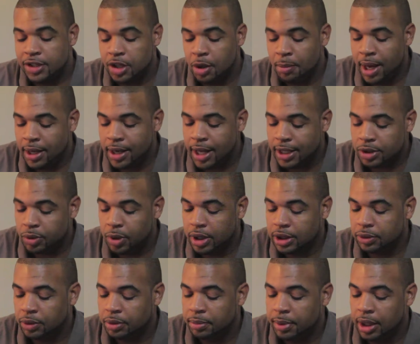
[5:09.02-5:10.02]
And so my next
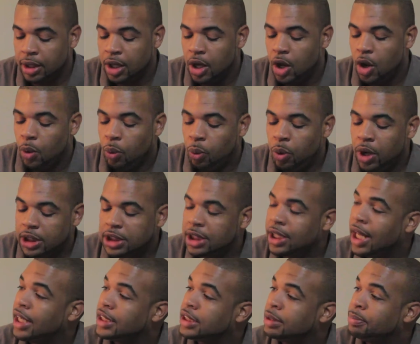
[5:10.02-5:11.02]
question would be, what
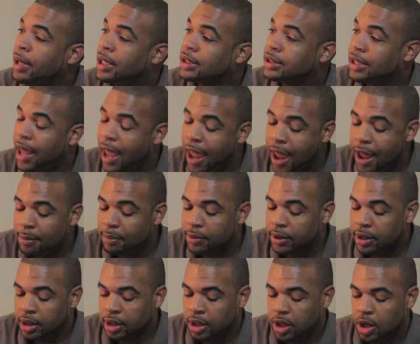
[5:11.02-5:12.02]
should I expect to
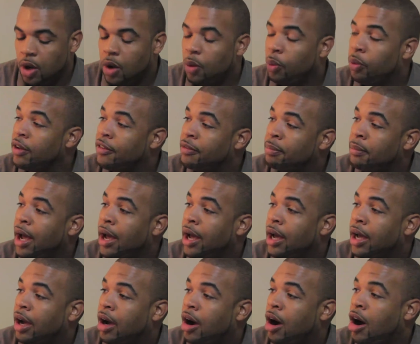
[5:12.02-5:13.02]
happen with
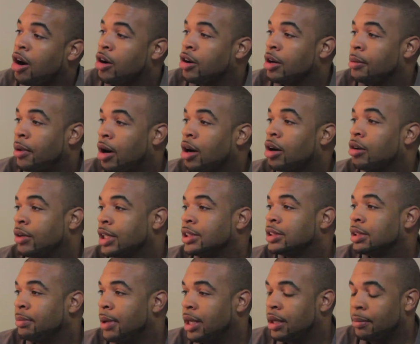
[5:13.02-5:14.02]
my R.M.R,
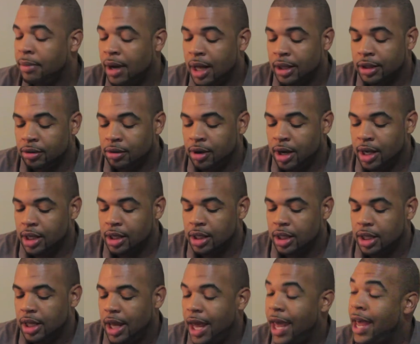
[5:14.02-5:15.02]
rested metabolic rate,
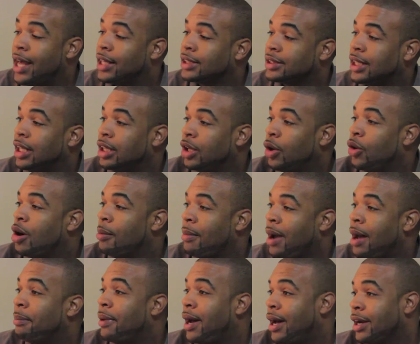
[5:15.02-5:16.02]
as I lower
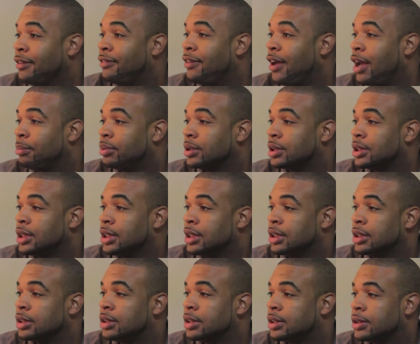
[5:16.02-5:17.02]
my body fat
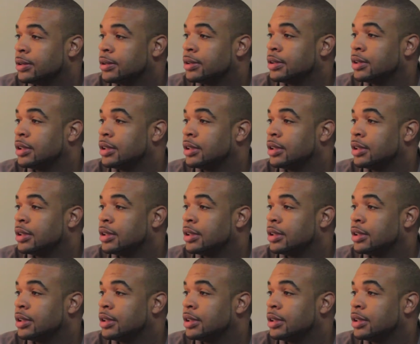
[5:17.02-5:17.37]
percentage?